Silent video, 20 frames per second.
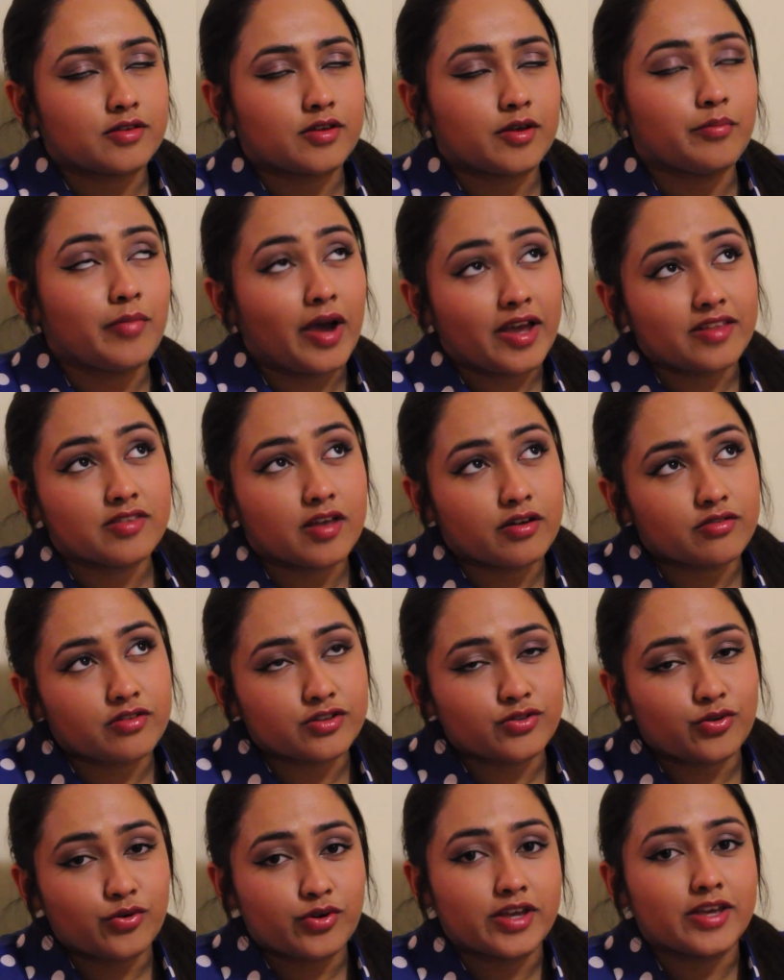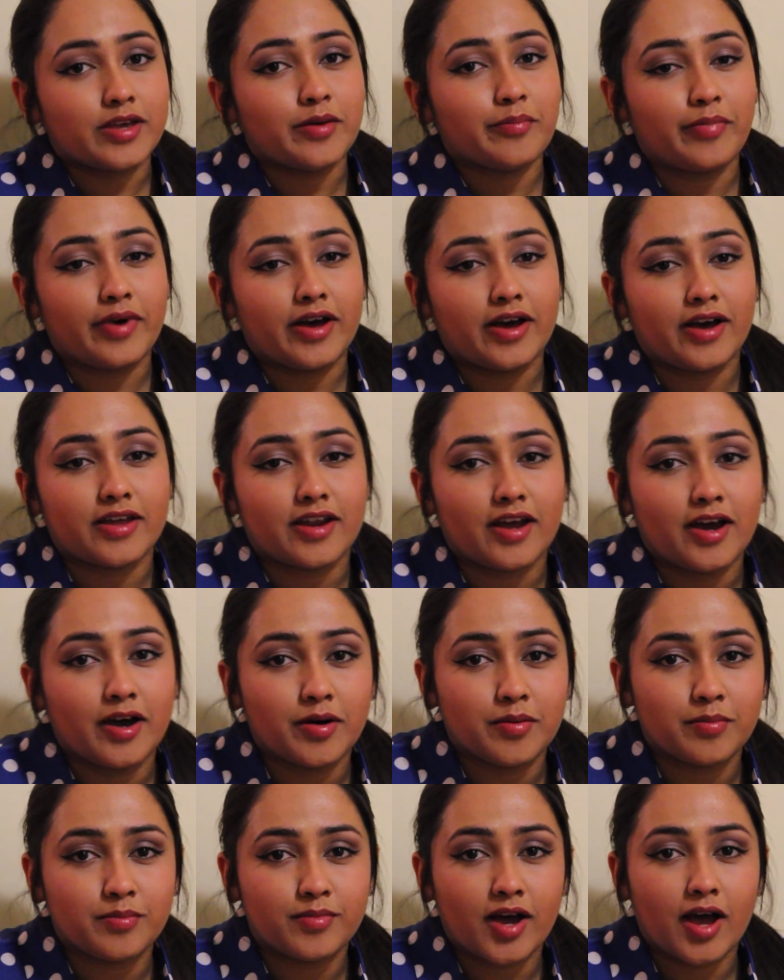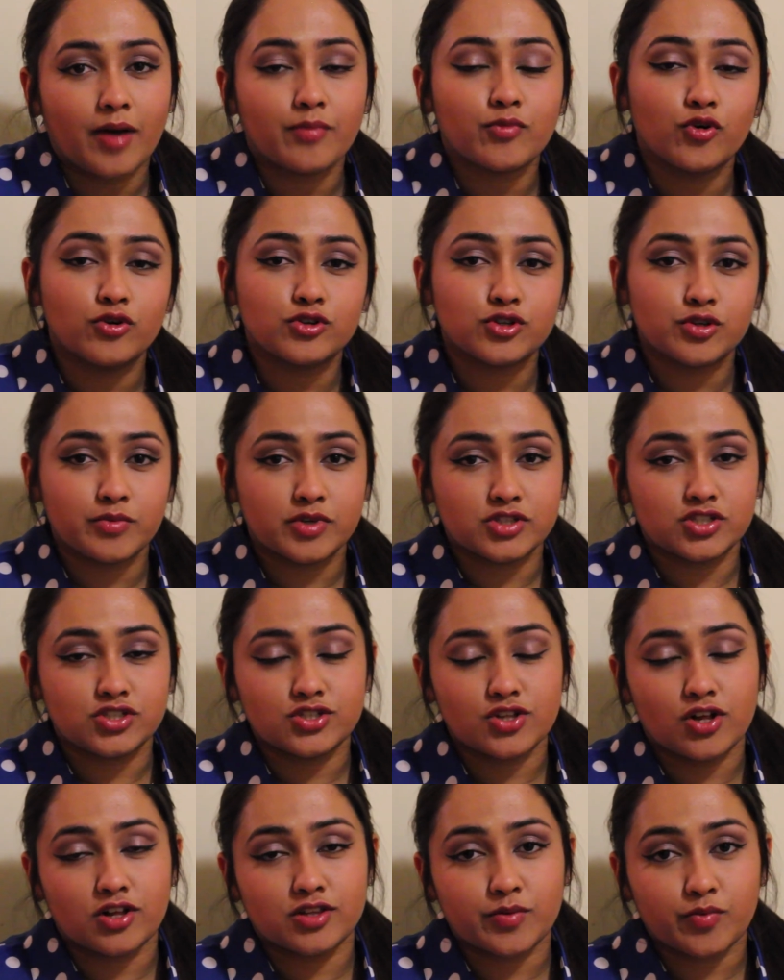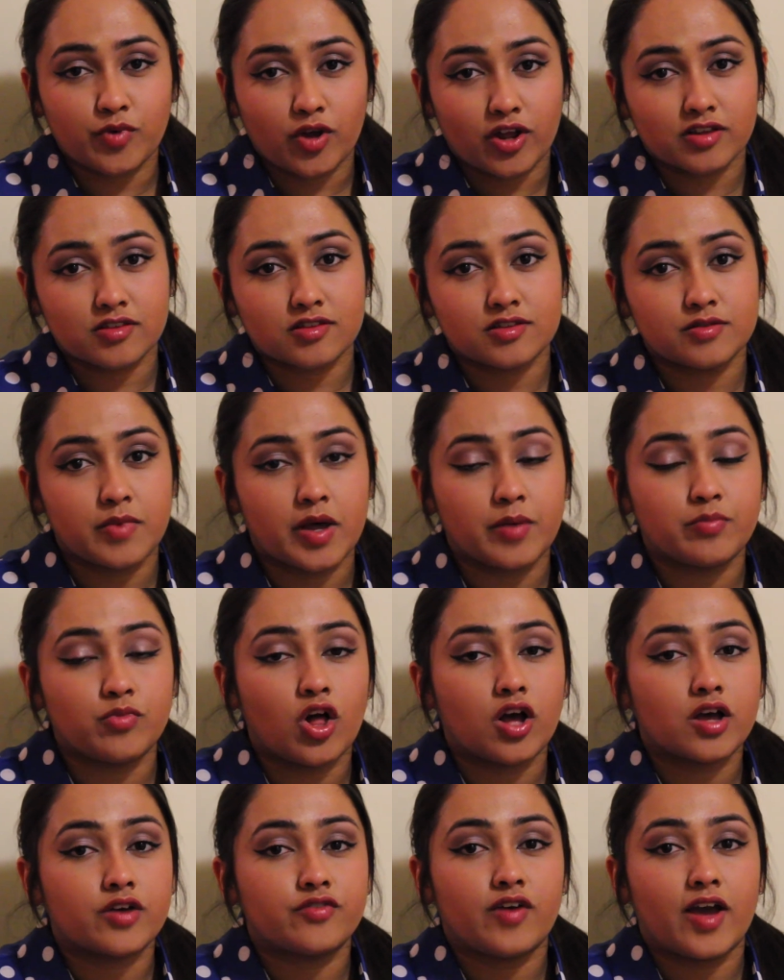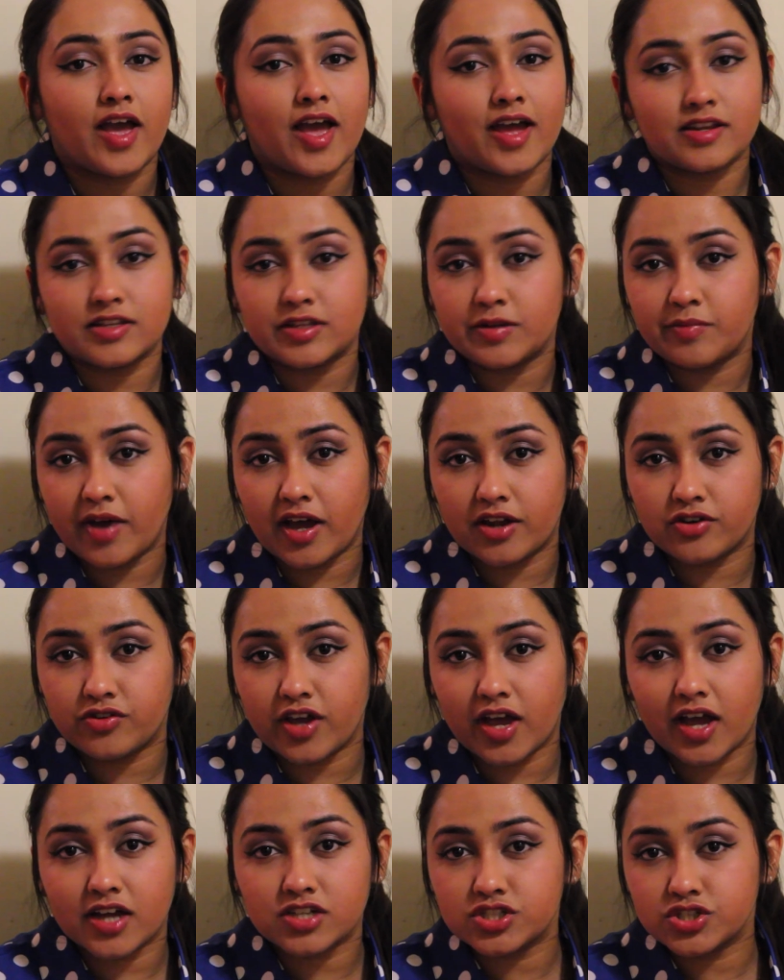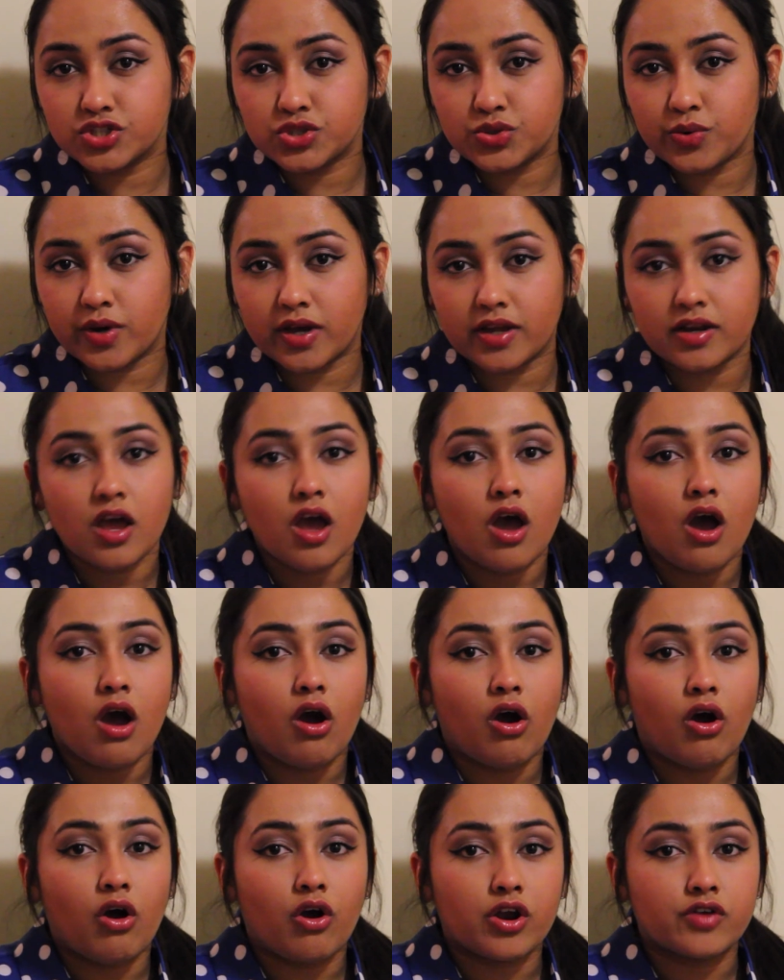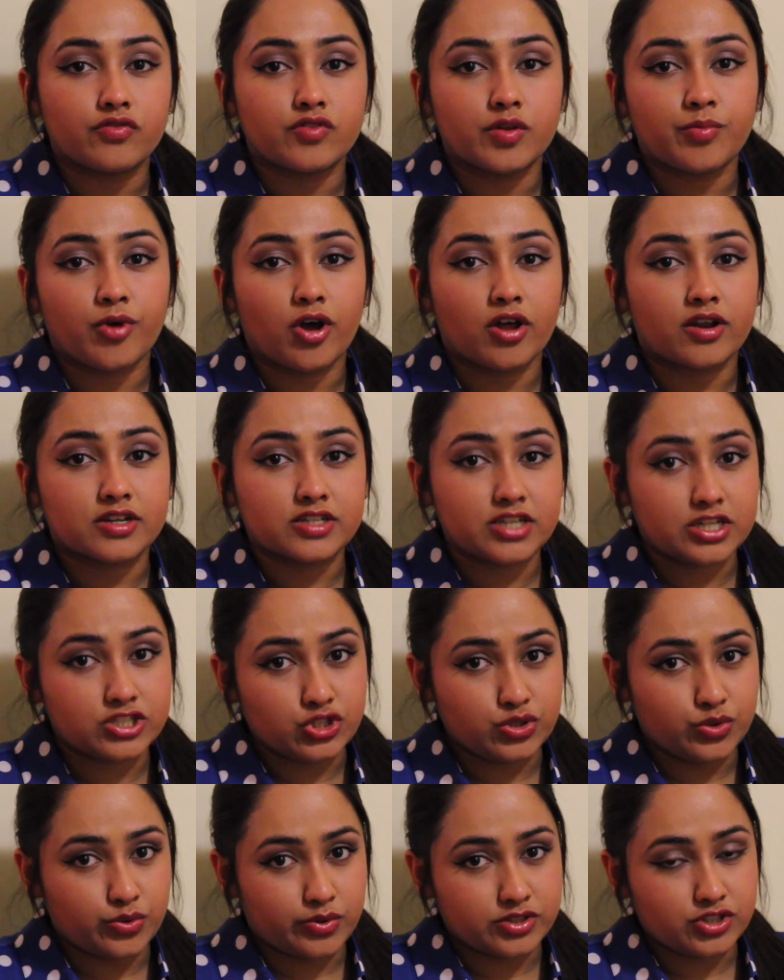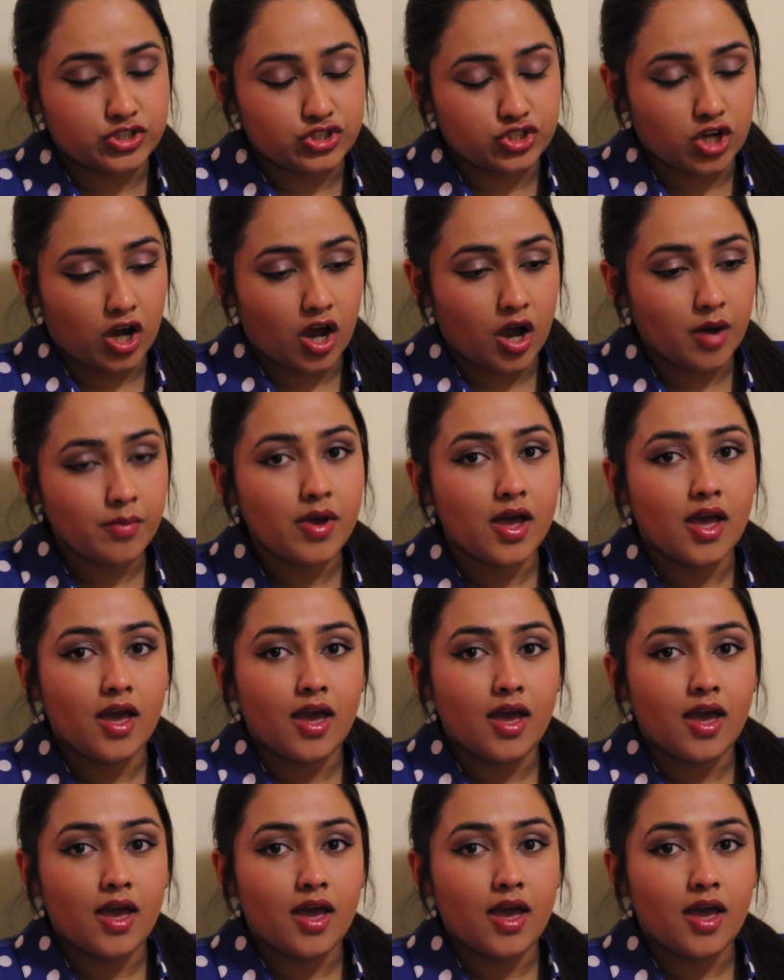might sound annoying, but I'm going to mention all the products in my blog if I had any bad reaction to it, or if the product didn't do its job.